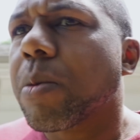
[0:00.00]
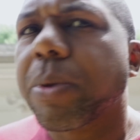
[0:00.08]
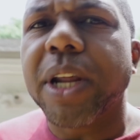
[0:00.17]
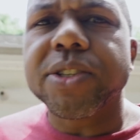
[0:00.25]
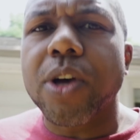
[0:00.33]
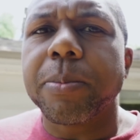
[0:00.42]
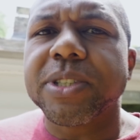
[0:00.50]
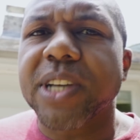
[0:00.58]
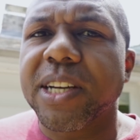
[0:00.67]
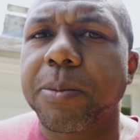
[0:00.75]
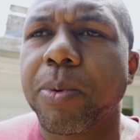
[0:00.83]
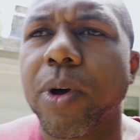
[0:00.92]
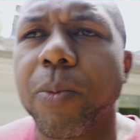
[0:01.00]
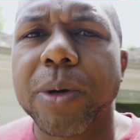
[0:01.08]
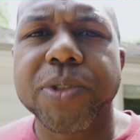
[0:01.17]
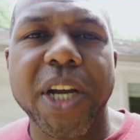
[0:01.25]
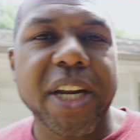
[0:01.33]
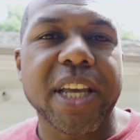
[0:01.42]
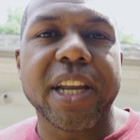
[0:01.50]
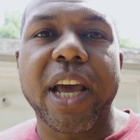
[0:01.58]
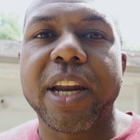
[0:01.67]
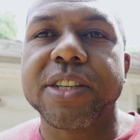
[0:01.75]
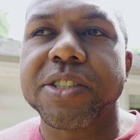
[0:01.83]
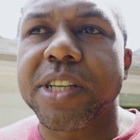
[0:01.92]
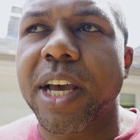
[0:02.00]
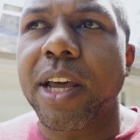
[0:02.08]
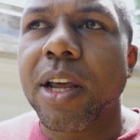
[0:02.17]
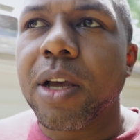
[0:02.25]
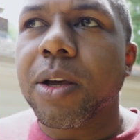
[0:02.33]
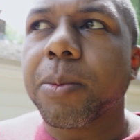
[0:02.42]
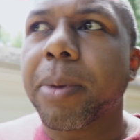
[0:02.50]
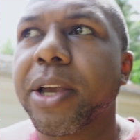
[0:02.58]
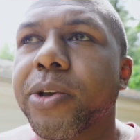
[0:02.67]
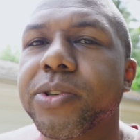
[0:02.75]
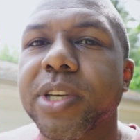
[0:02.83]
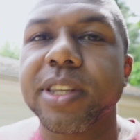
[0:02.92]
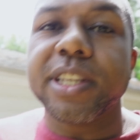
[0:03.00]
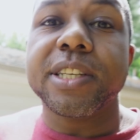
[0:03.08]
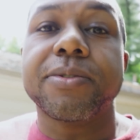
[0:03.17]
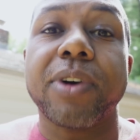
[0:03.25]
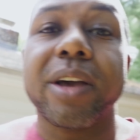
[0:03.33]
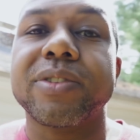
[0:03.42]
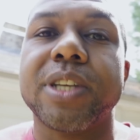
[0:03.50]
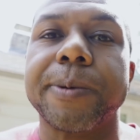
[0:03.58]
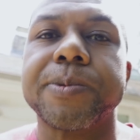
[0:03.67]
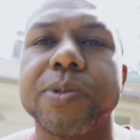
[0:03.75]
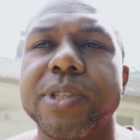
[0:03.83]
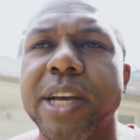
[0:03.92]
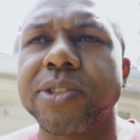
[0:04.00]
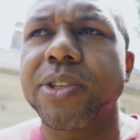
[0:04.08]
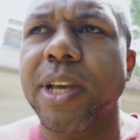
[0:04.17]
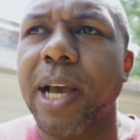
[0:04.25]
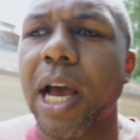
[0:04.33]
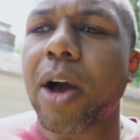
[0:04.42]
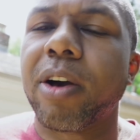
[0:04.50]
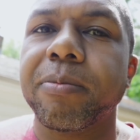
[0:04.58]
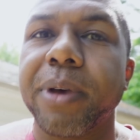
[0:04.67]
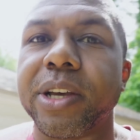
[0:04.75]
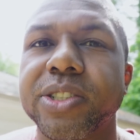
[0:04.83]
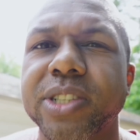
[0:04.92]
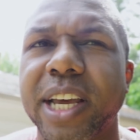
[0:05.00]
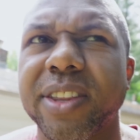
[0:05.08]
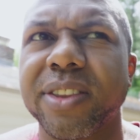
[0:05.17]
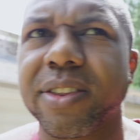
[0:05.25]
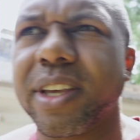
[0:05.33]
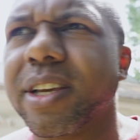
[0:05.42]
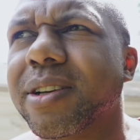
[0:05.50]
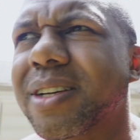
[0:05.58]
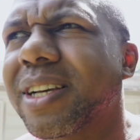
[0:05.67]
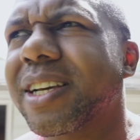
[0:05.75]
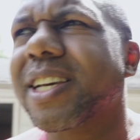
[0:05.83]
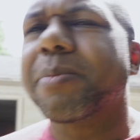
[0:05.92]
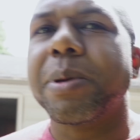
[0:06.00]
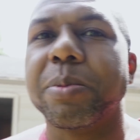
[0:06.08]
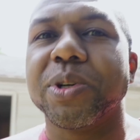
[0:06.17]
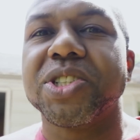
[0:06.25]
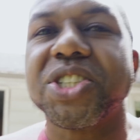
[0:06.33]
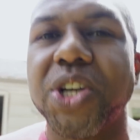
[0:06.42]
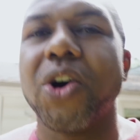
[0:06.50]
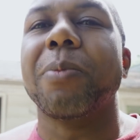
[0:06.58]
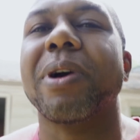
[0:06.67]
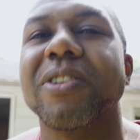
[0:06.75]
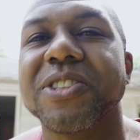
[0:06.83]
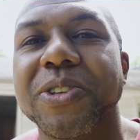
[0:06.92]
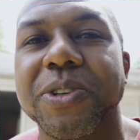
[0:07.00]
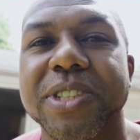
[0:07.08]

that's all beside the point. What I'm trying to get at is that by using these 5 tips is actually how I've managed to, I think, get people to show up every single